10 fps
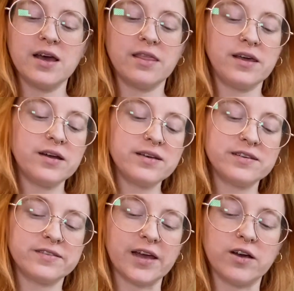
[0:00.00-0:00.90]
There is
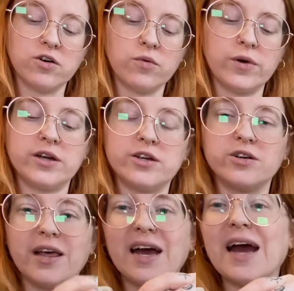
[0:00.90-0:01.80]
a cycle where you're
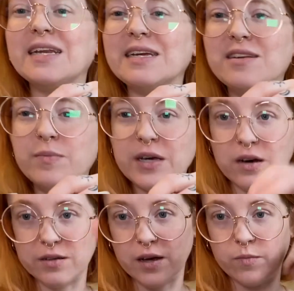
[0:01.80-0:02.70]
like, I need to be
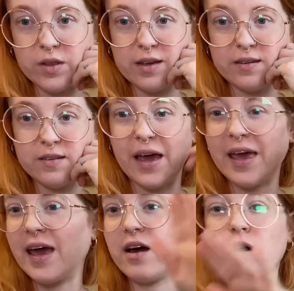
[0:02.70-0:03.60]
all done with this. I
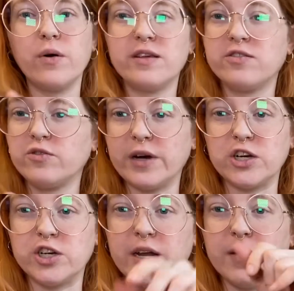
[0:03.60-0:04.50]
can't go in this
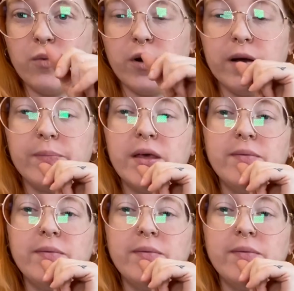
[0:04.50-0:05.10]
direction anymore.